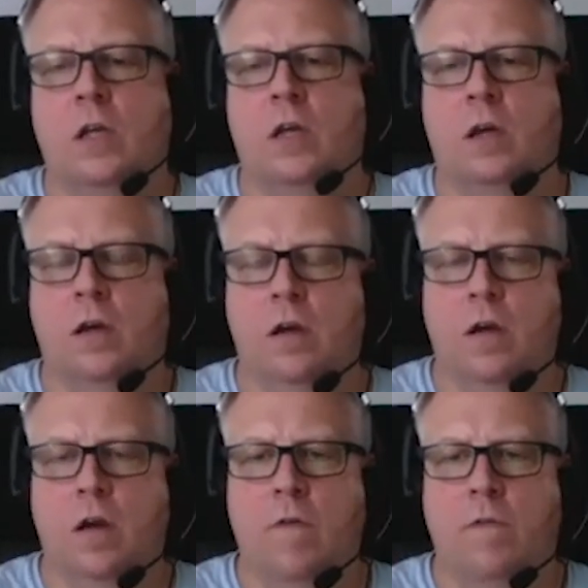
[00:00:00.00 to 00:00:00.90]

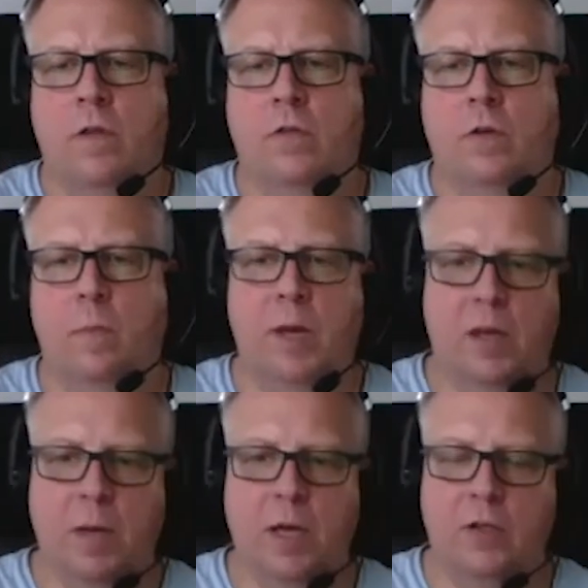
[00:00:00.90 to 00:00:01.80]
of the sort of
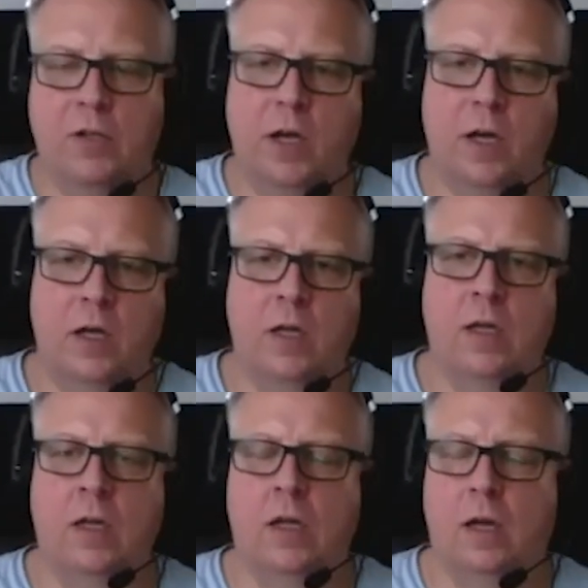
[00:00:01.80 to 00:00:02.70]
bigger picture.
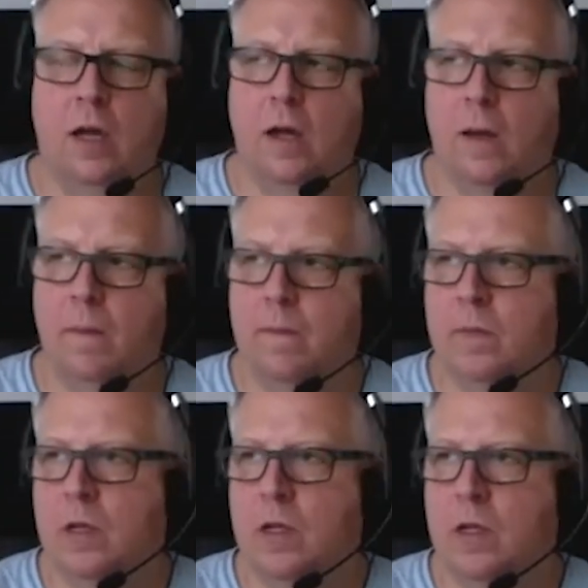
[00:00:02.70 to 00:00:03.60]

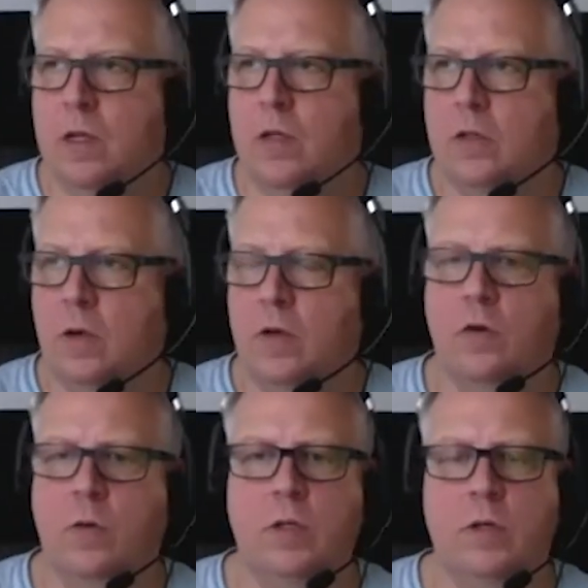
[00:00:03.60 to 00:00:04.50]
So
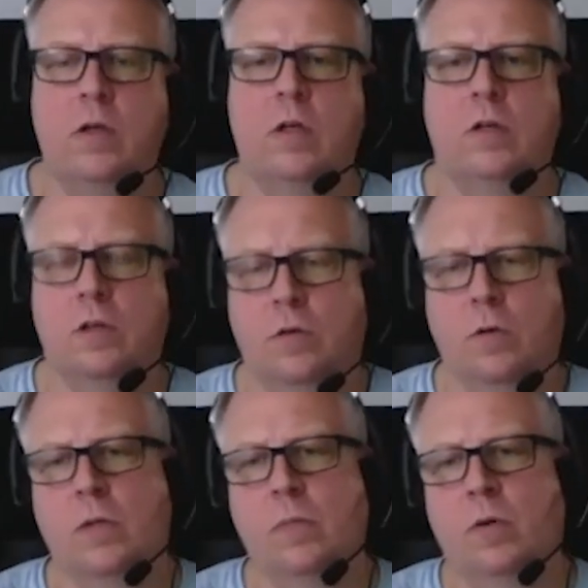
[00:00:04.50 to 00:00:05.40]
it's always
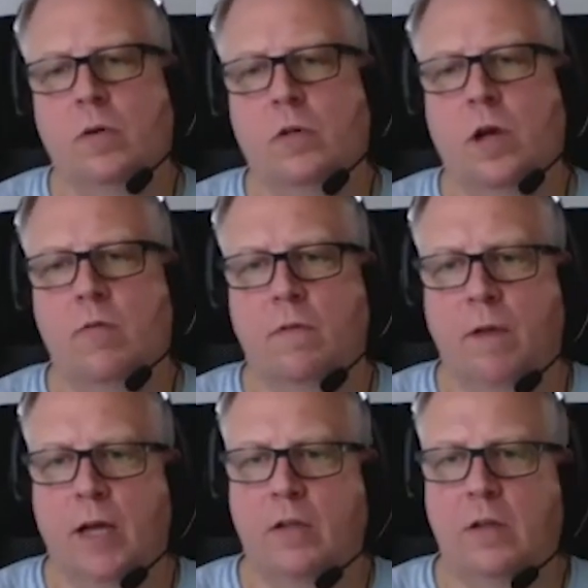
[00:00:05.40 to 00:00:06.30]
important to kind of
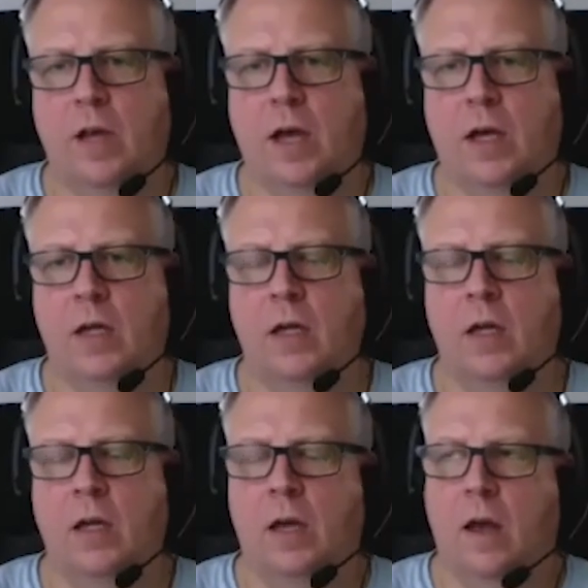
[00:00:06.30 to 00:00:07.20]
reflect on that.
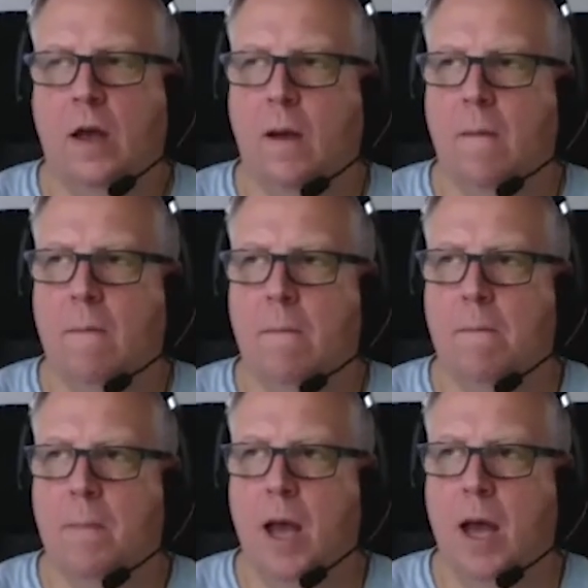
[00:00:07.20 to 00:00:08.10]
And
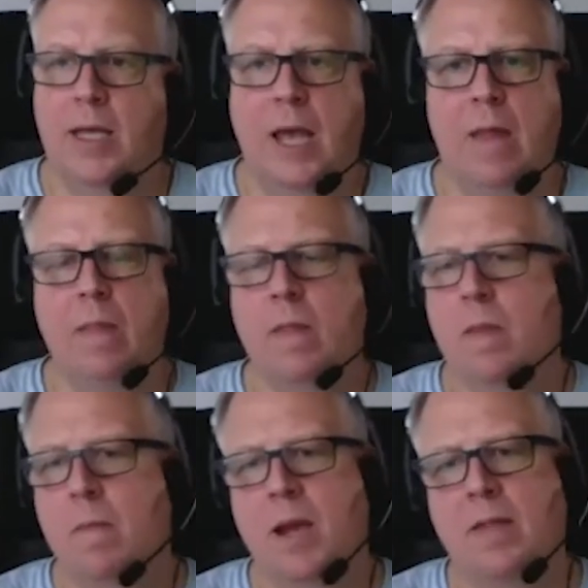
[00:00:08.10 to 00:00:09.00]
again,
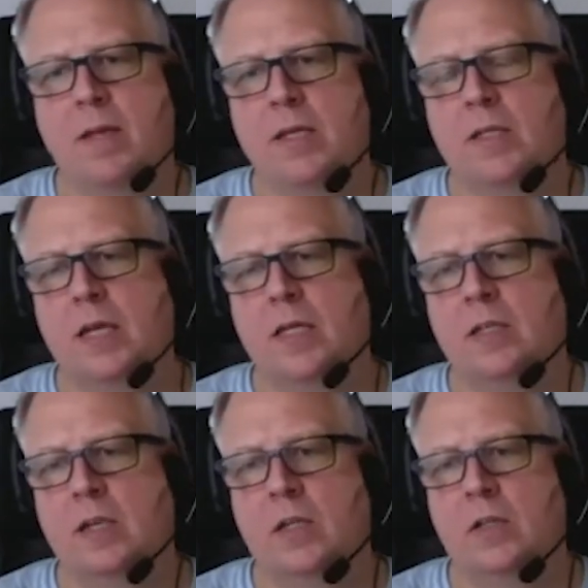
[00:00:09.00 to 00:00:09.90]
the main thing
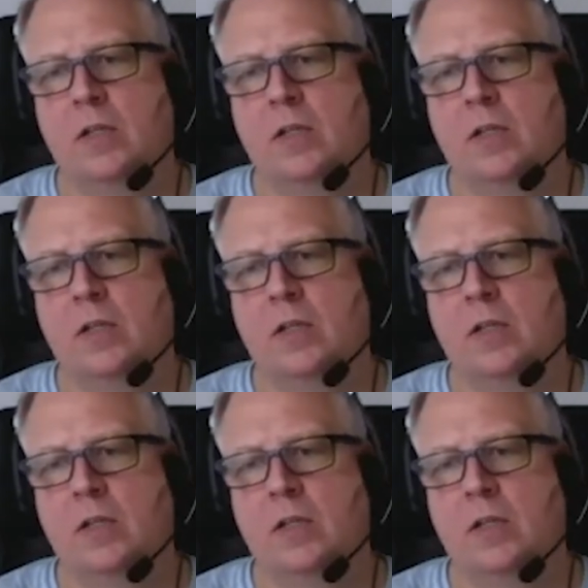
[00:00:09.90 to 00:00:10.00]
is